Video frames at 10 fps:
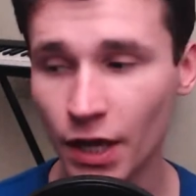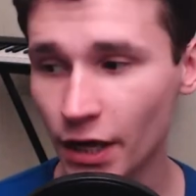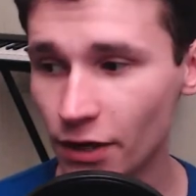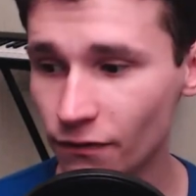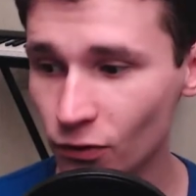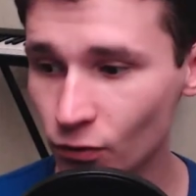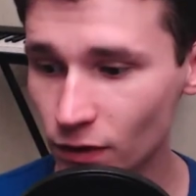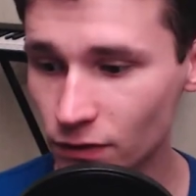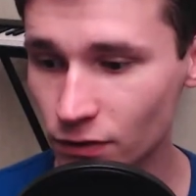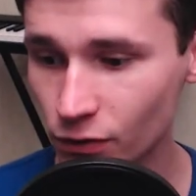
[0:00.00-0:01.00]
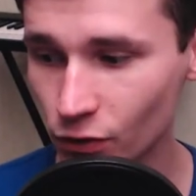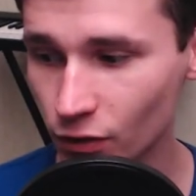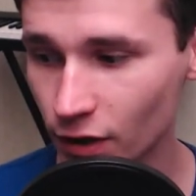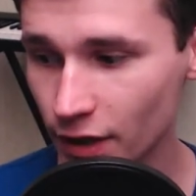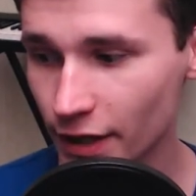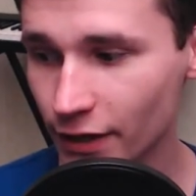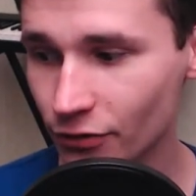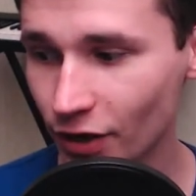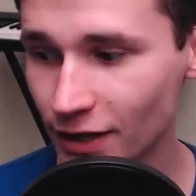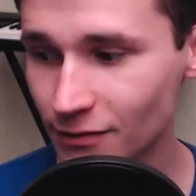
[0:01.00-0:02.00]
If you want to
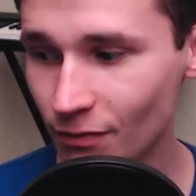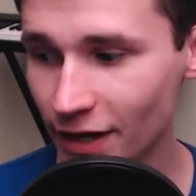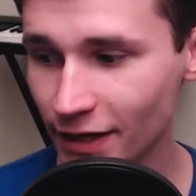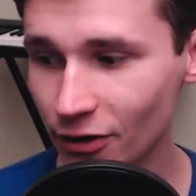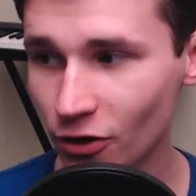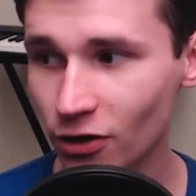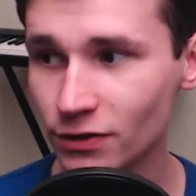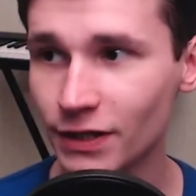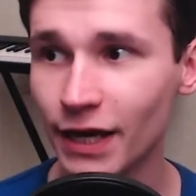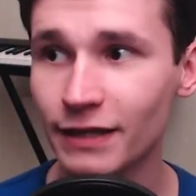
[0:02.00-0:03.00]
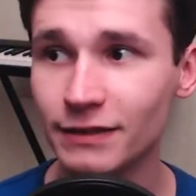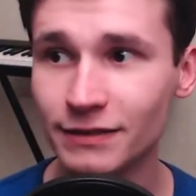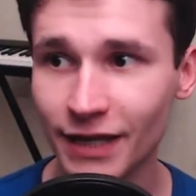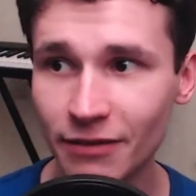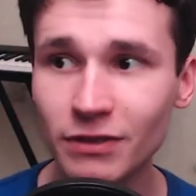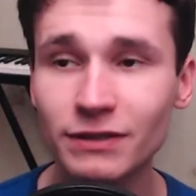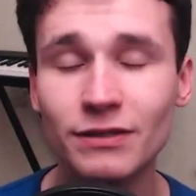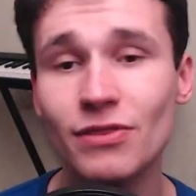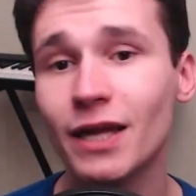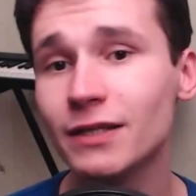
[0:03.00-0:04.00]
create money on entertainment,
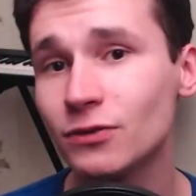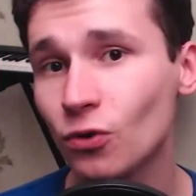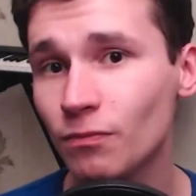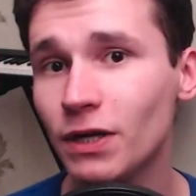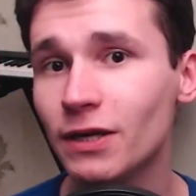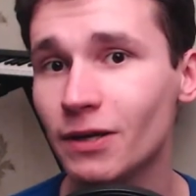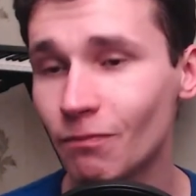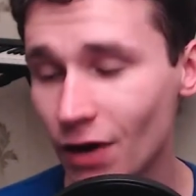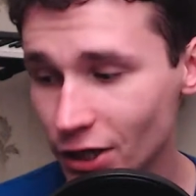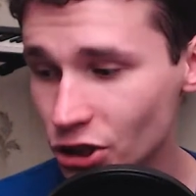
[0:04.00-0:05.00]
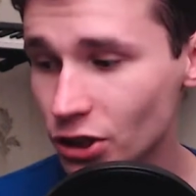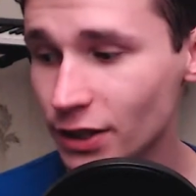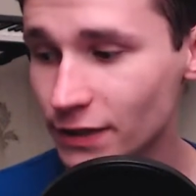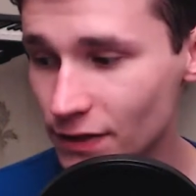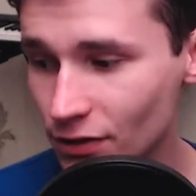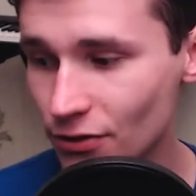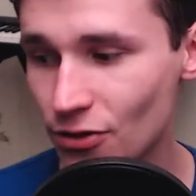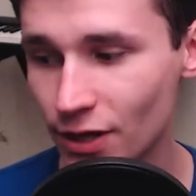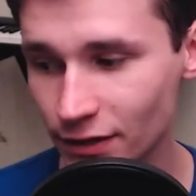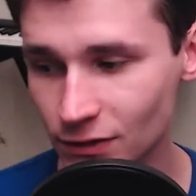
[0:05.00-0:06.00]
then it will be much easier
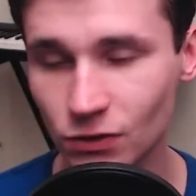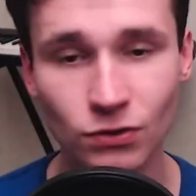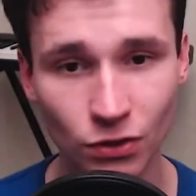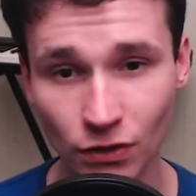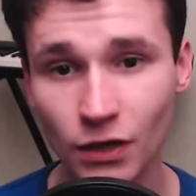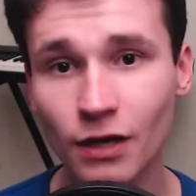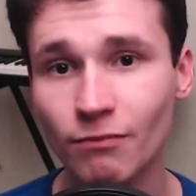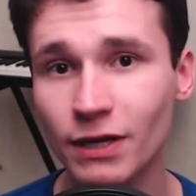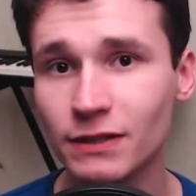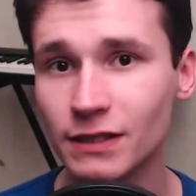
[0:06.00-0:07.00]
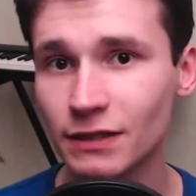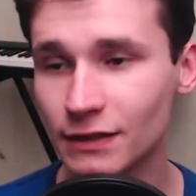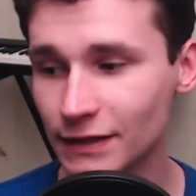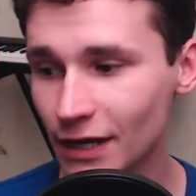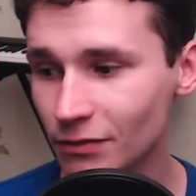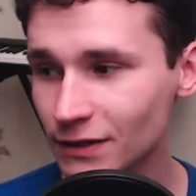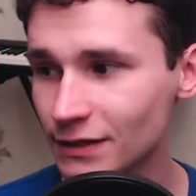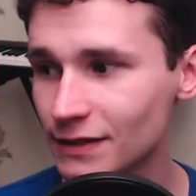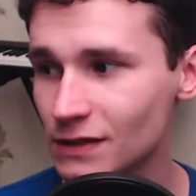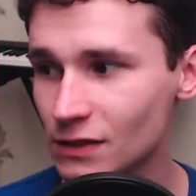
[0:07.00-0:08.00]
thing to do, because entertainment
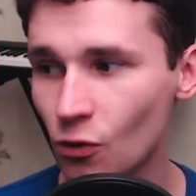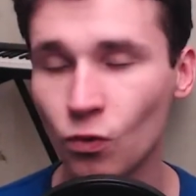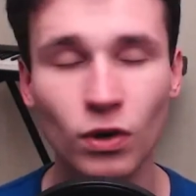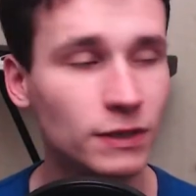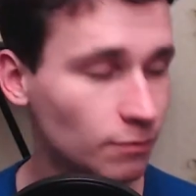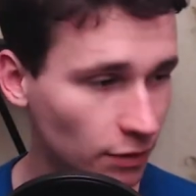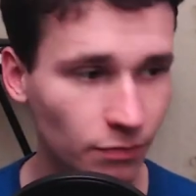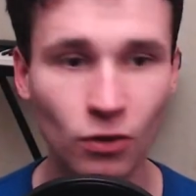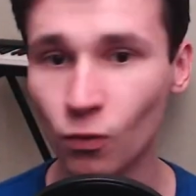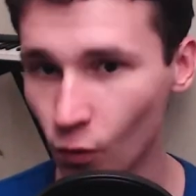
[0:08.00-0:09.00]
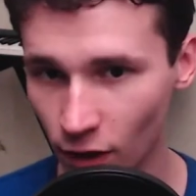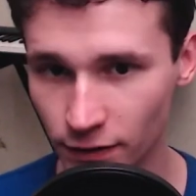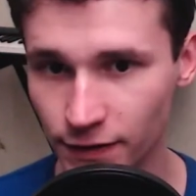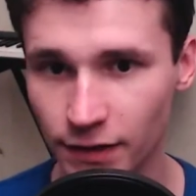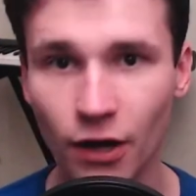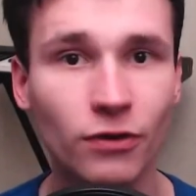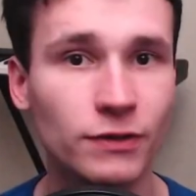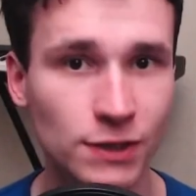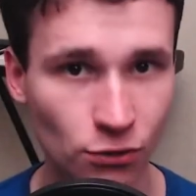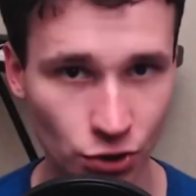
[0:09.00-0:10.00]
is uh, what people want, on
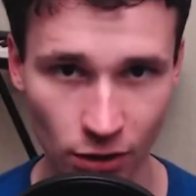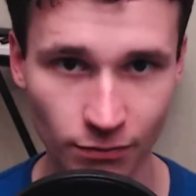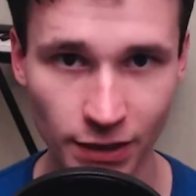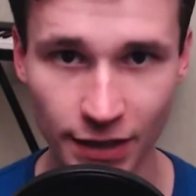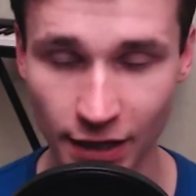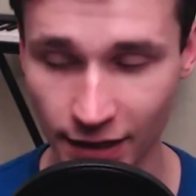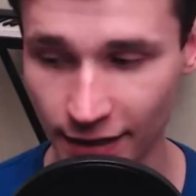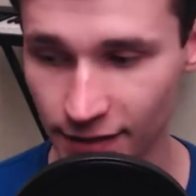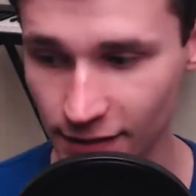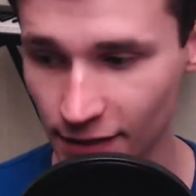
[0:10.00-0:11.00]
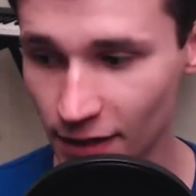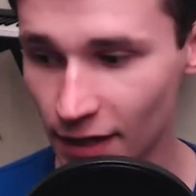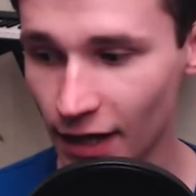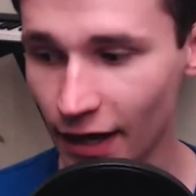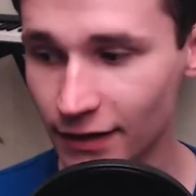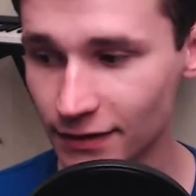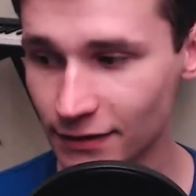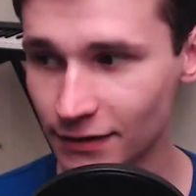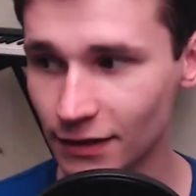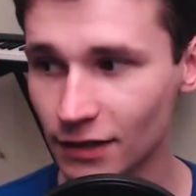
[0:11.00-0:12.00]
social media at least, and
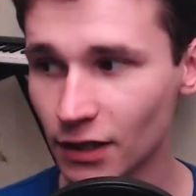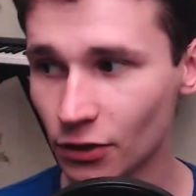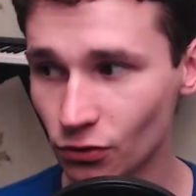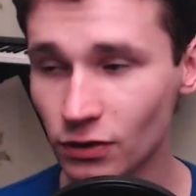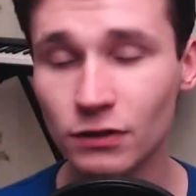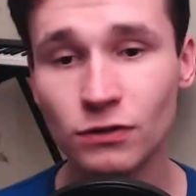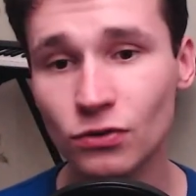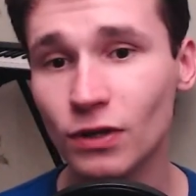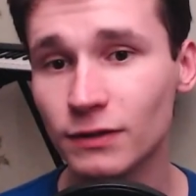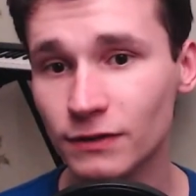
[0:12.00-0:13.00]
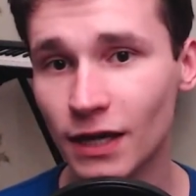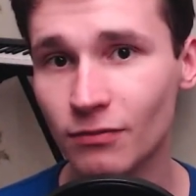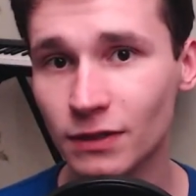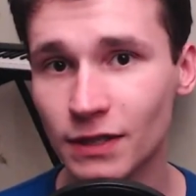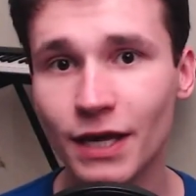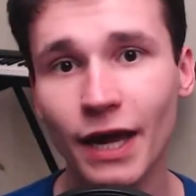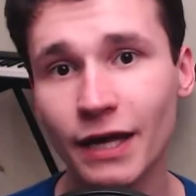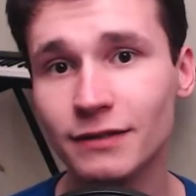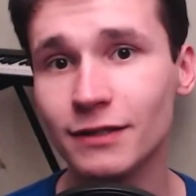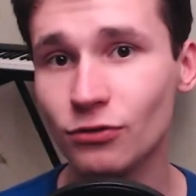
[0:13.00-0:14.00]
uh, you need to do entertainment,
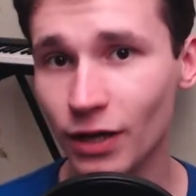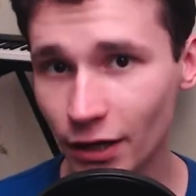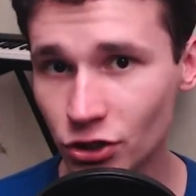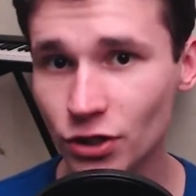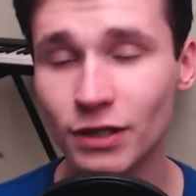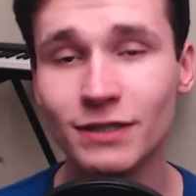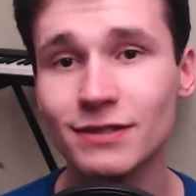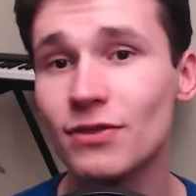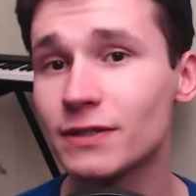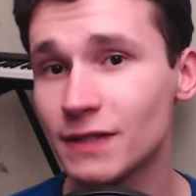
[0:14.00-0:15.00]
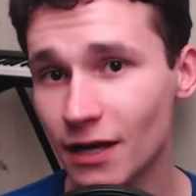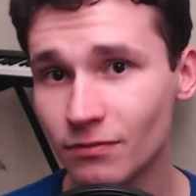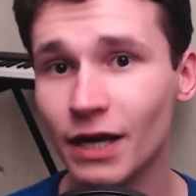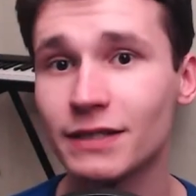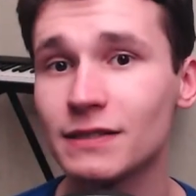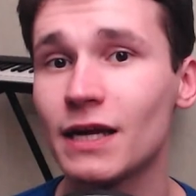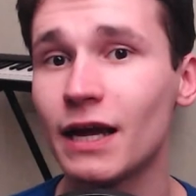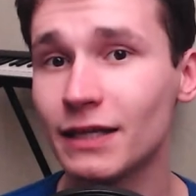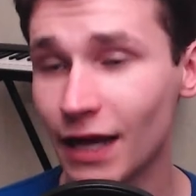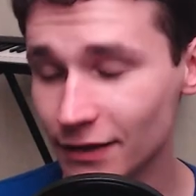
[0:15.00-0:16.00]
and education is the same as
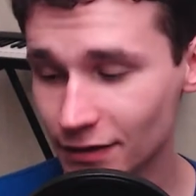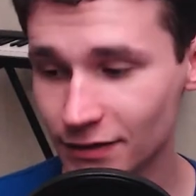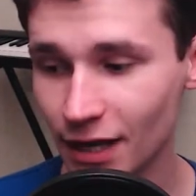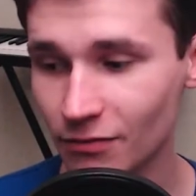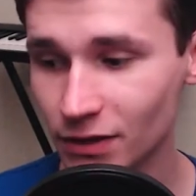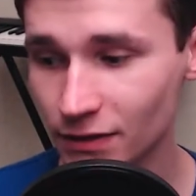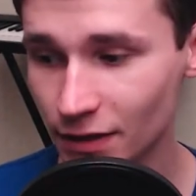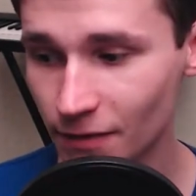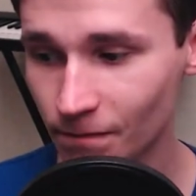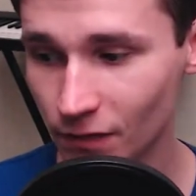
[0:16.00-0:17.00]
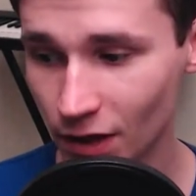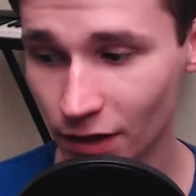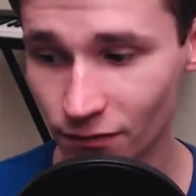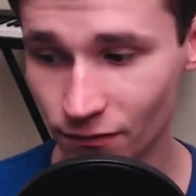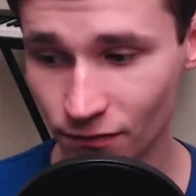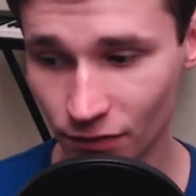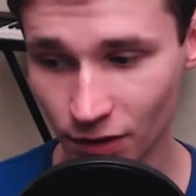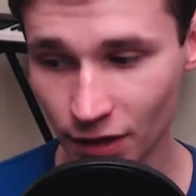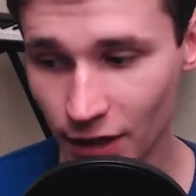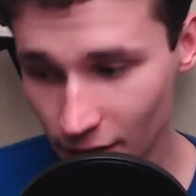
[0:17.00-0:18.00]
uh, entertainment, if,
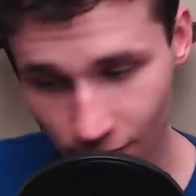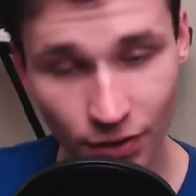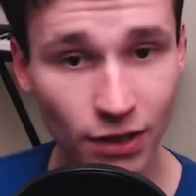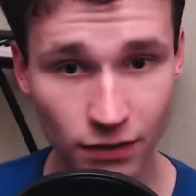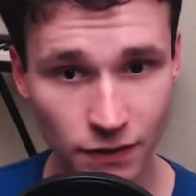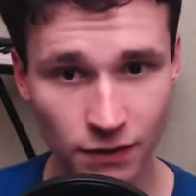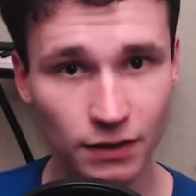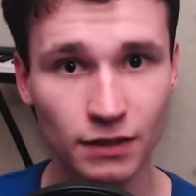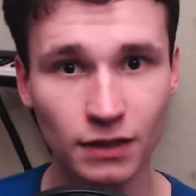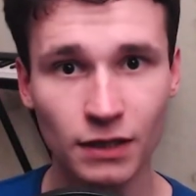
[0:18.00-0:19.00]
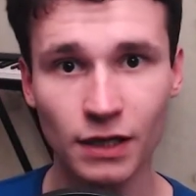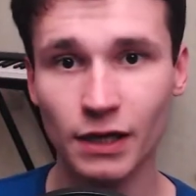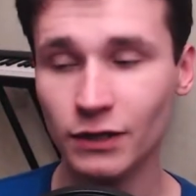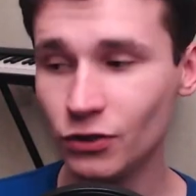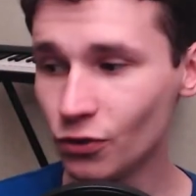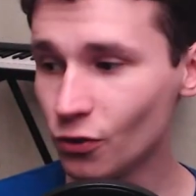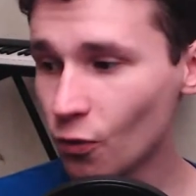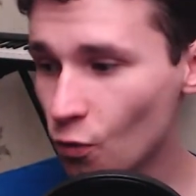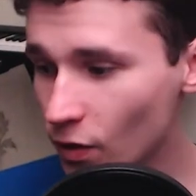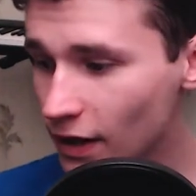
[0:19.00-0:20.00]
uh, because you
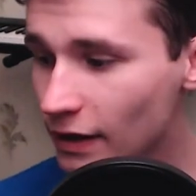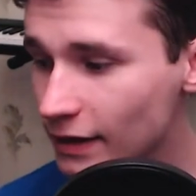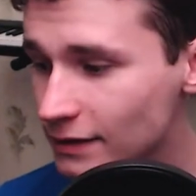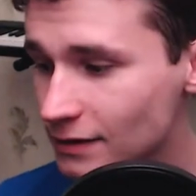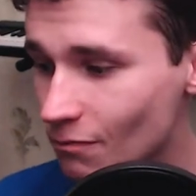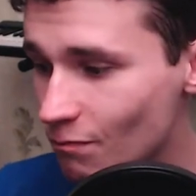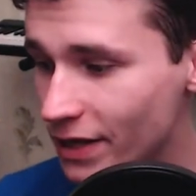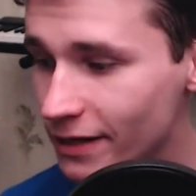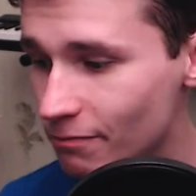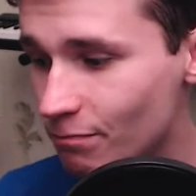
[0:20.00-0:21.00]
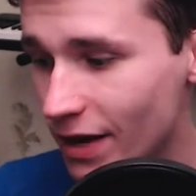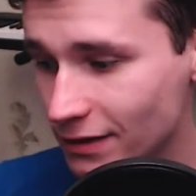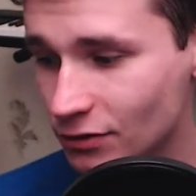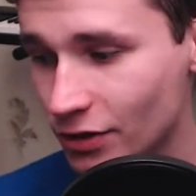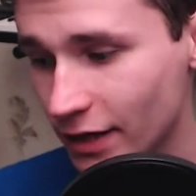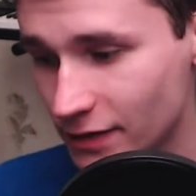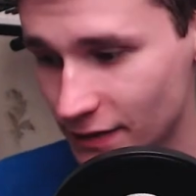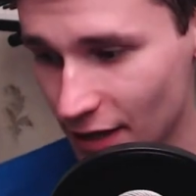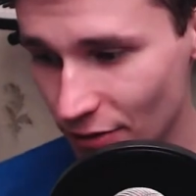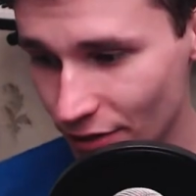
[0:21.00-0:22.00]
will not be better at
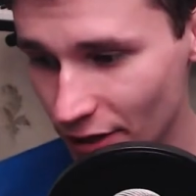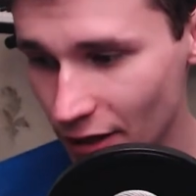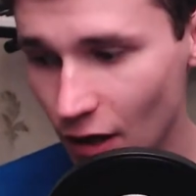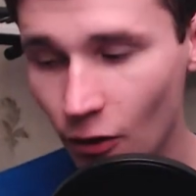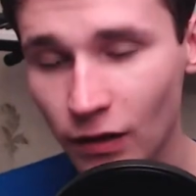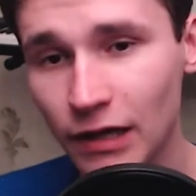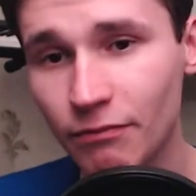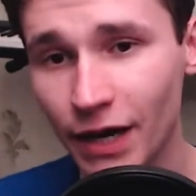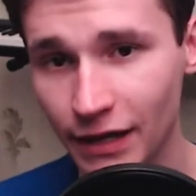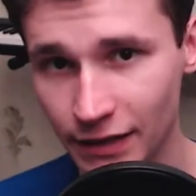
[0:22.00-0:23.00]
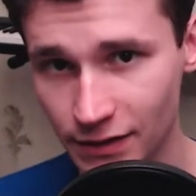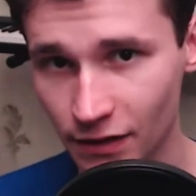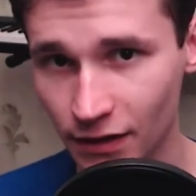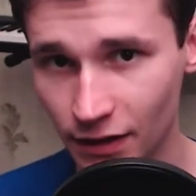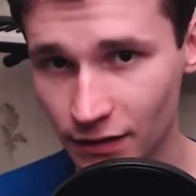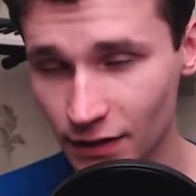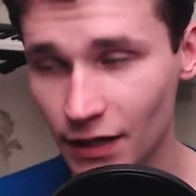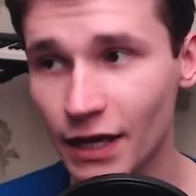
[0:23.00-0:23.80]
something only by listening it.